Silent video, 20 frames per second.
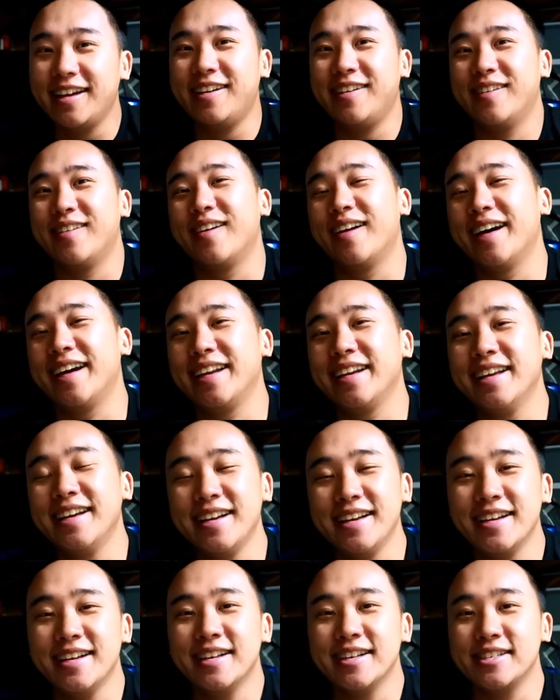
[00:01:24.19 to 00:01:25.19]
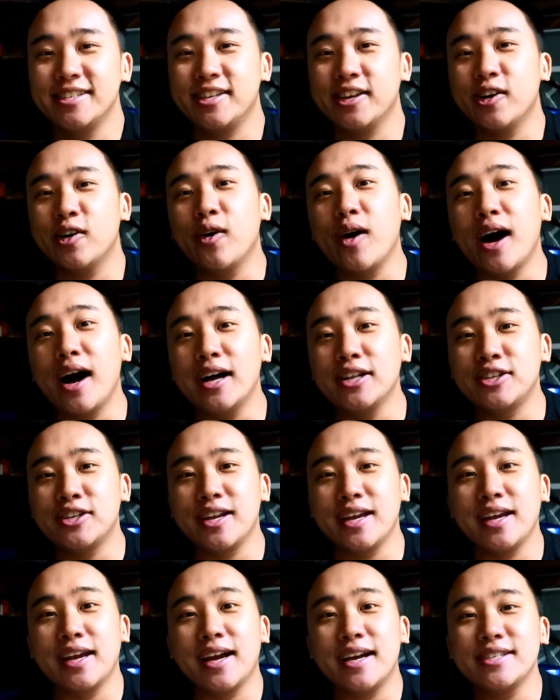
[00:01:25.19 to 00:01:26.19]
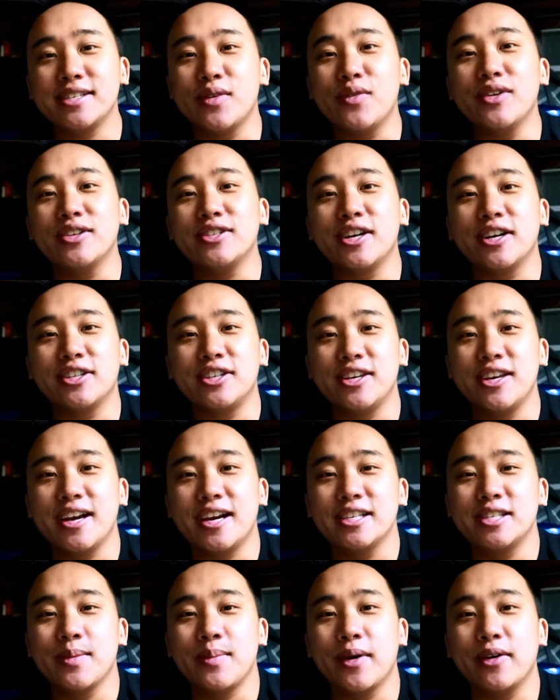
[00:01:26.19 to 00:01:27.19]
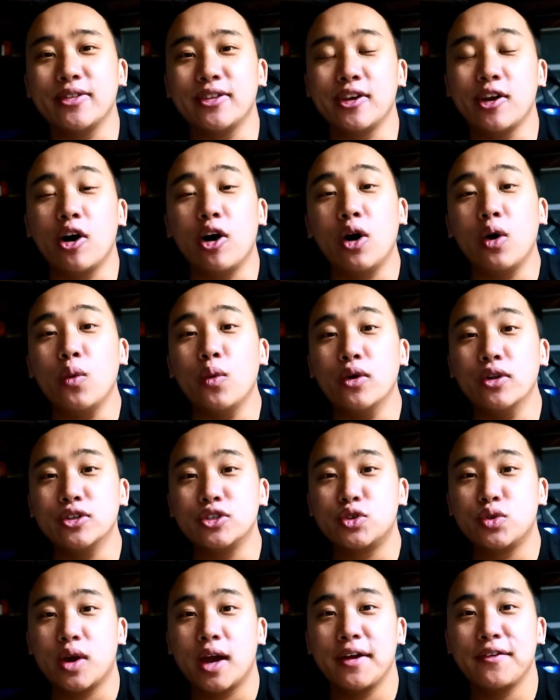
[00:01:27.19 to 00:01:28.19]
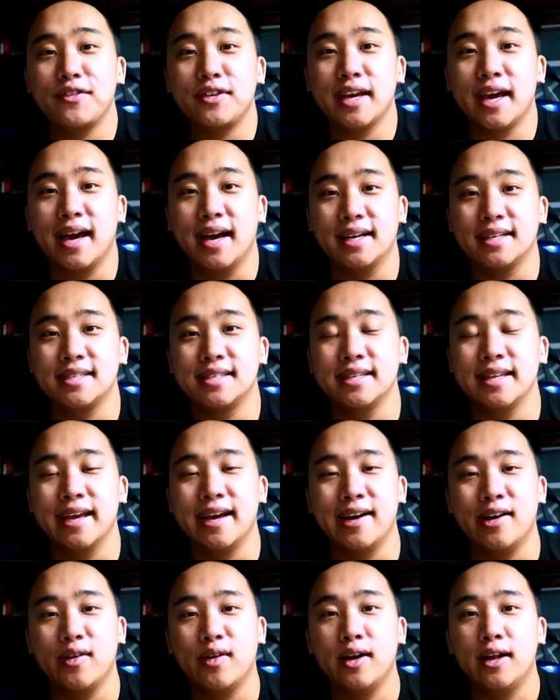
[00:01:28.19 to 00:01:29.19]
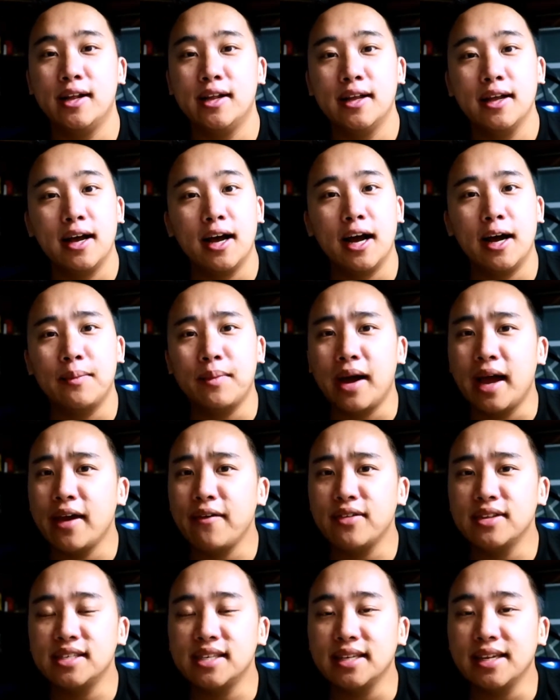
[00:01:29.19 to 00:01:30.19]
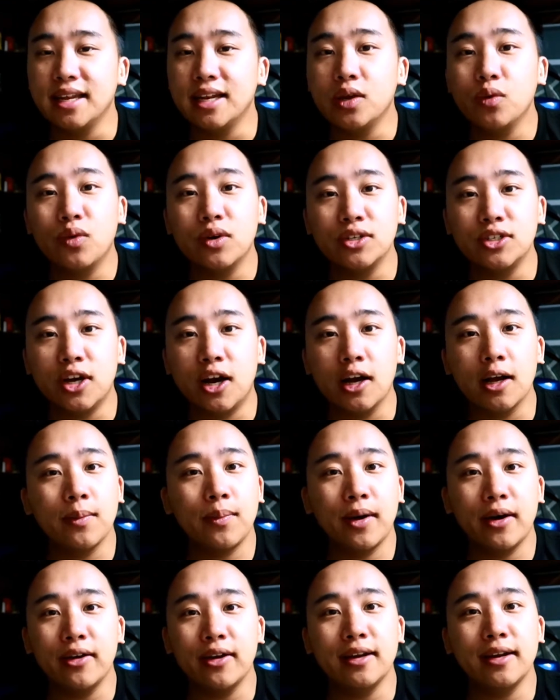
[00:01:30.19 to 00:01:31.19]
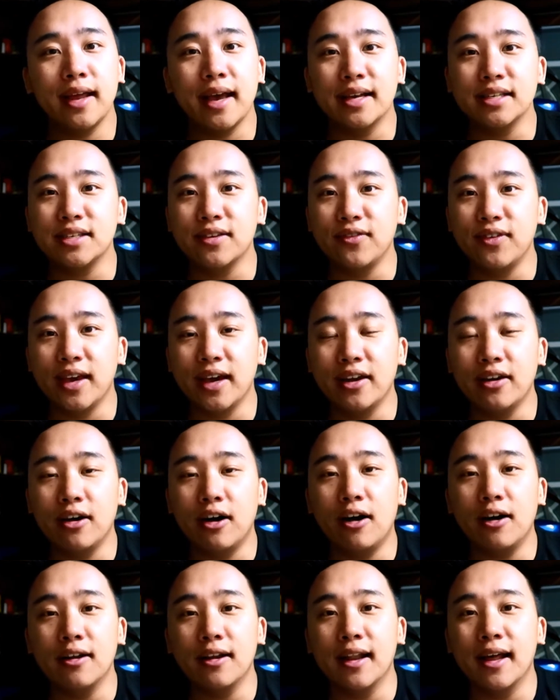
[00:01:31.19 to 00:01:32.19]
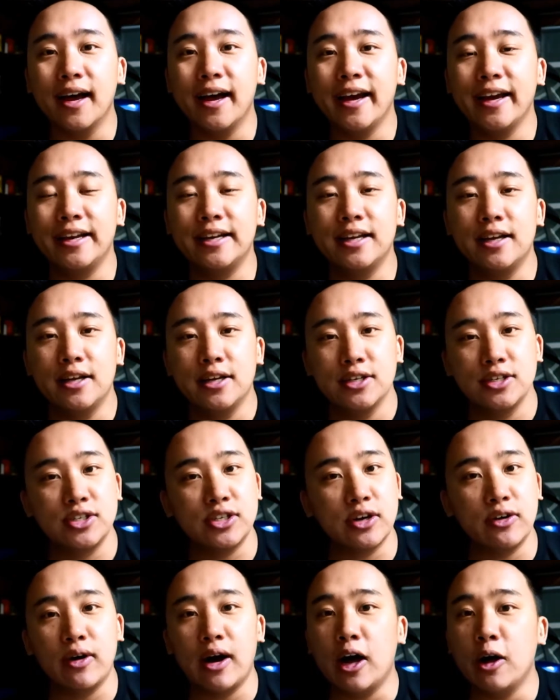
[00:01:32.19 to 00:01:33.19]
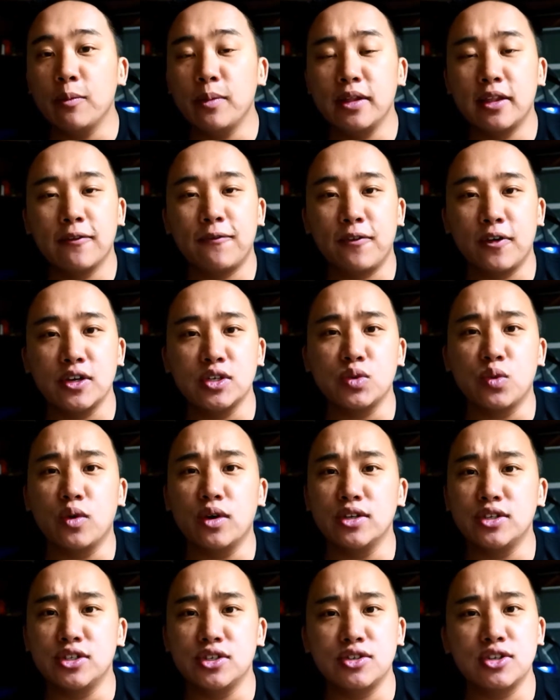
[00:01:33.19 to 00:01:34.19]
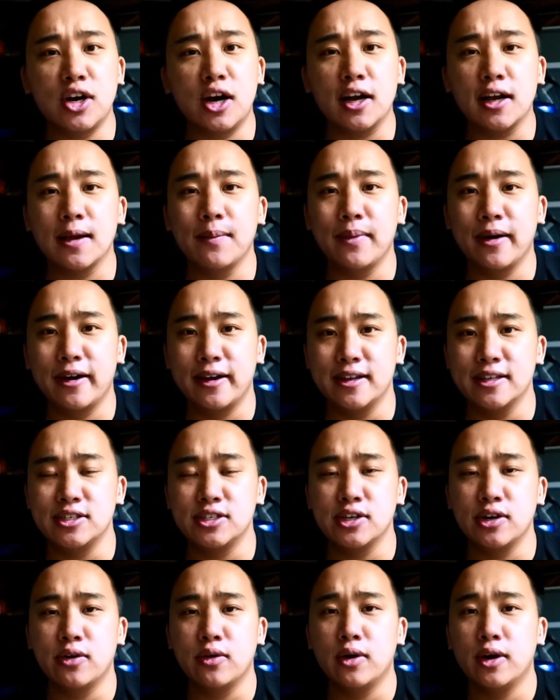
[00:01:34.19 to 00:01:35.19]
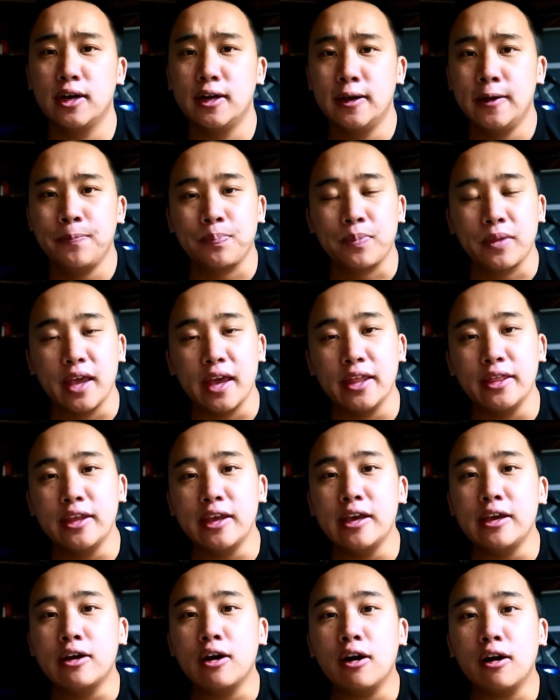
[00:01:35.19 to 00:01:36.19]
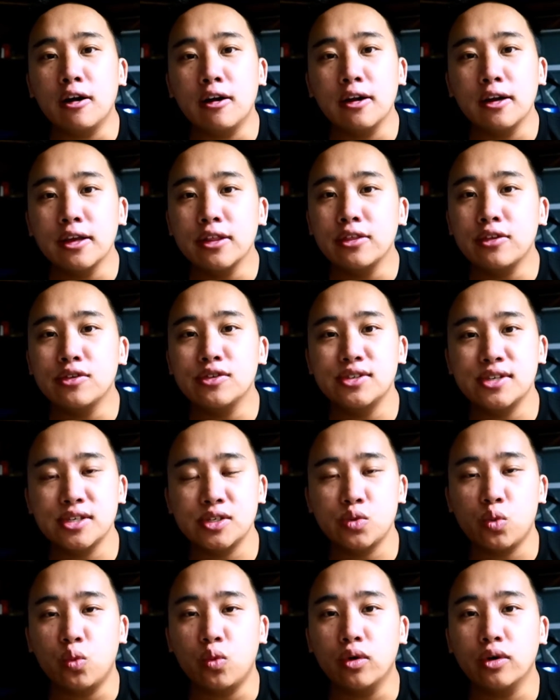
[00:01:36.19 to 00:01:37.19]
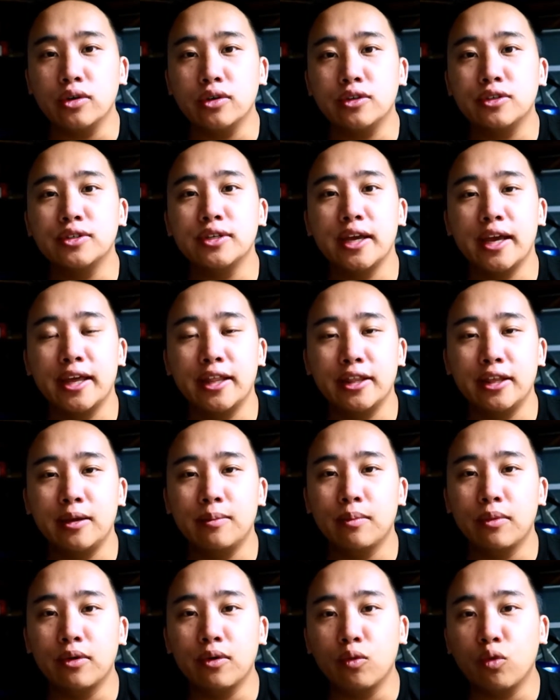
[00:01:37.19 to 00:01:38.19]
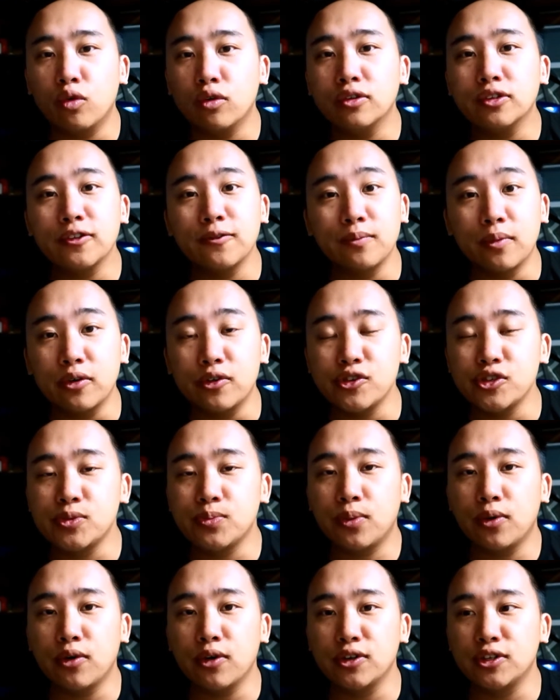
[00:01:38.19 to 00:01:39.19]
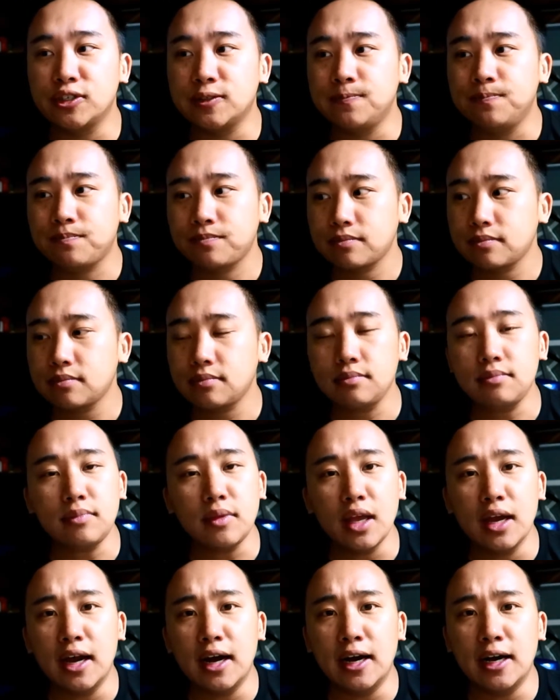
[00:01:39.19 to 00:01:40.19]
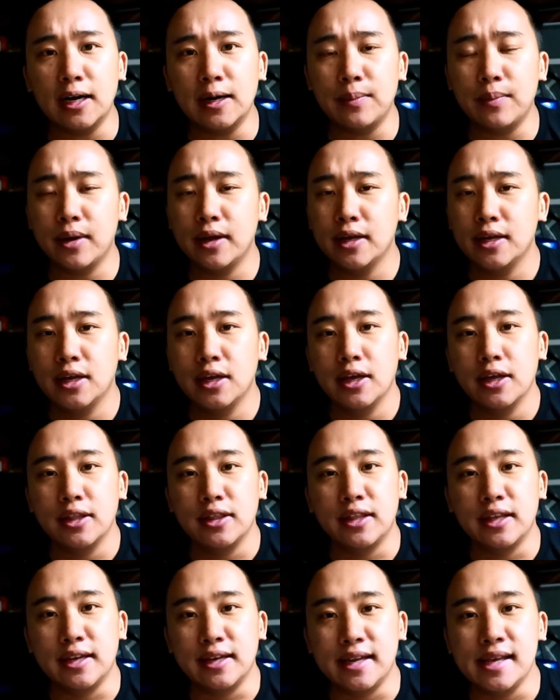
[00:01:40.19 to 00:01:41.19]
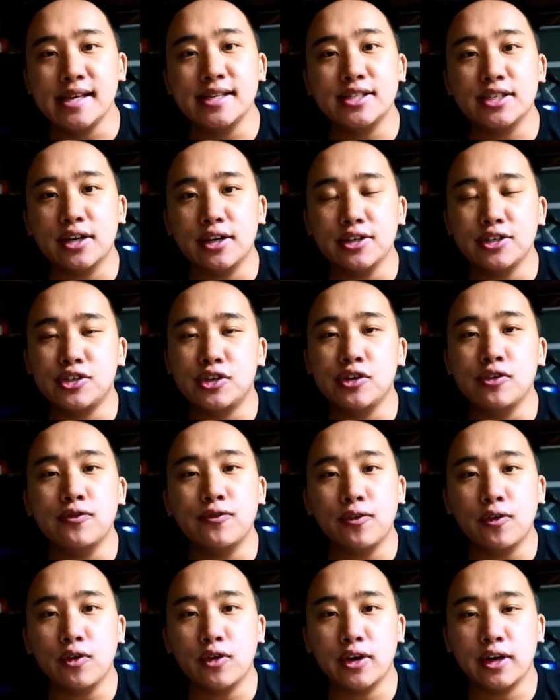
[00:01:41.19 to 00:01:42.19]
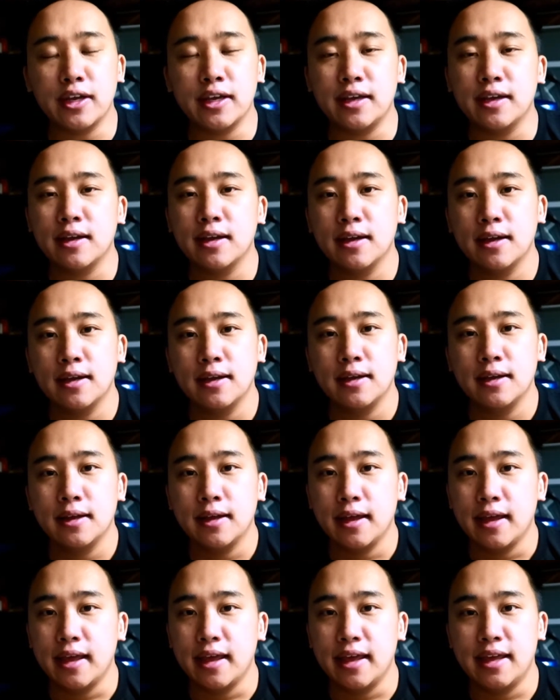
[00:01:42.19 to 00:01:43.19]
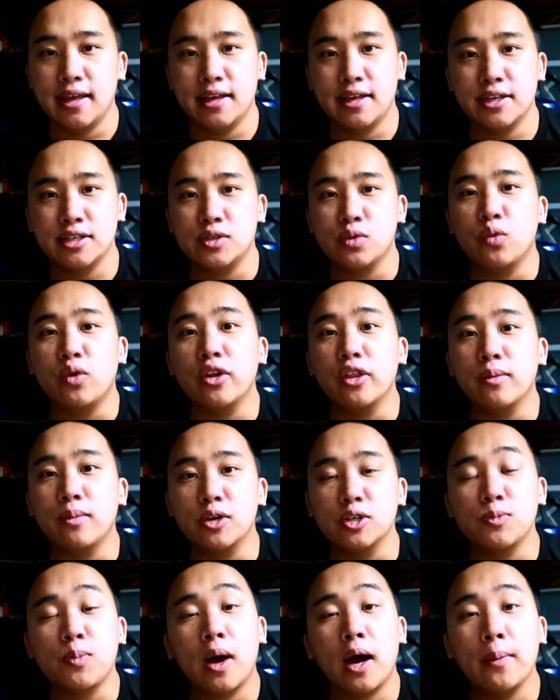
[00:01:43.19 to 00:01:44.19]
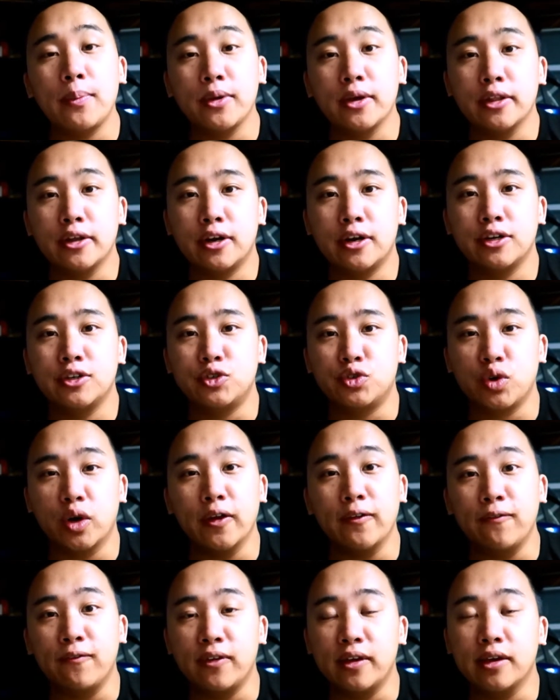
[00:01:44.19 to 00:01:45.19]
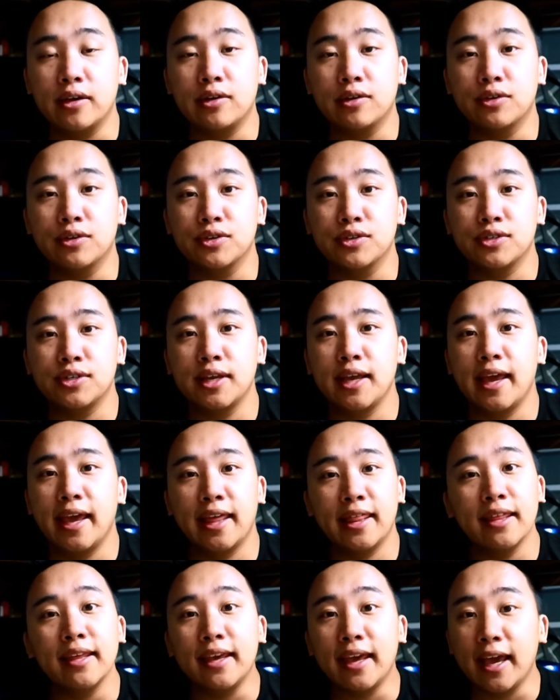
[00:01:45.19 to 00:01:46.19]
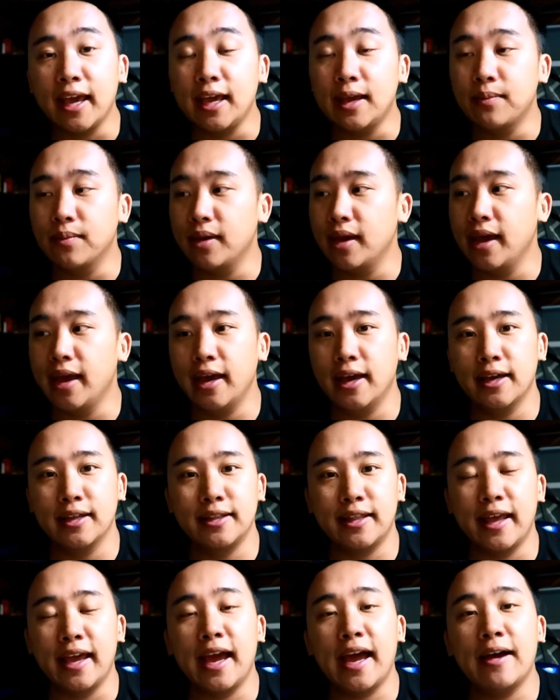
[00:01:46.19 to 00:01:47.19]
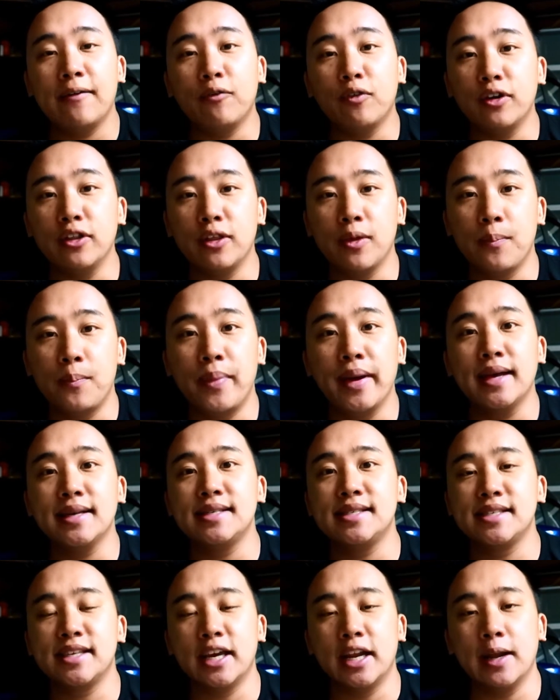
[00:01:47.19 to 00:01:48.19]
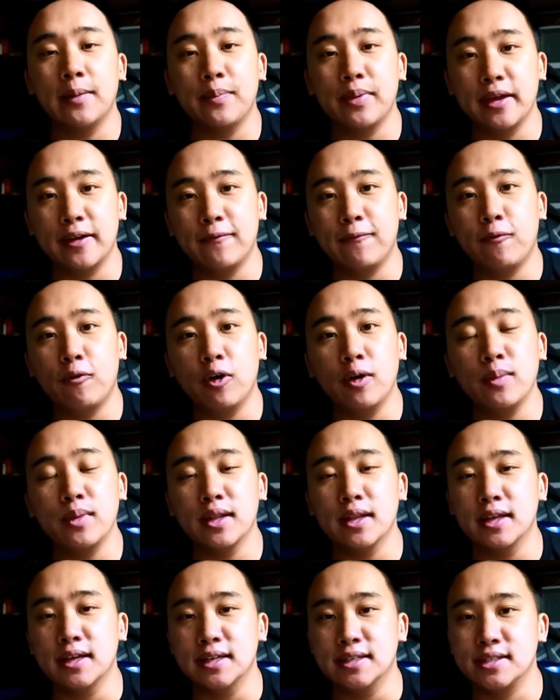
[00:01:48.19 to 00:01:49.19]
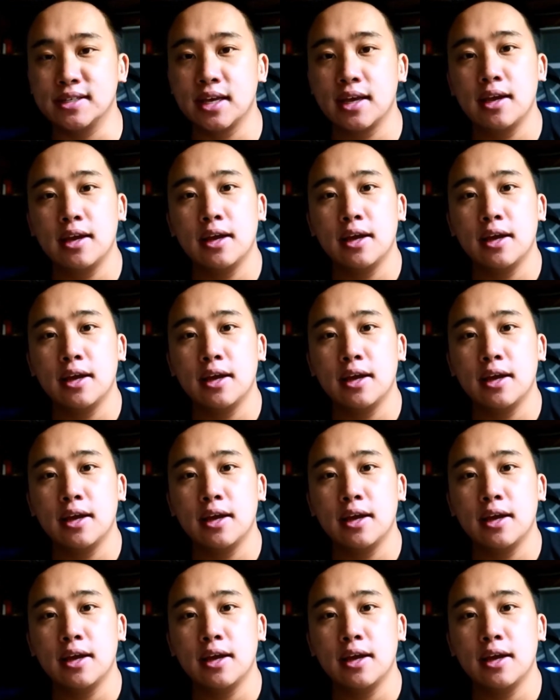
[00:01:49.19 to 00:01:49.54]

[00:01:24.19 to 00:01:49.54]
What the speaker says: Right? So today, guys, I want to talk to you guys about the all-wheel drive tax. Now, I haven't seen anyone talk about it as of yet online, so I'll be the first one to talk about it. So in the car enthusiast world and the world of motorsports, the Nissan 240 is one of the most popular drift vehicles in the game, and they have one of the best setup and formulas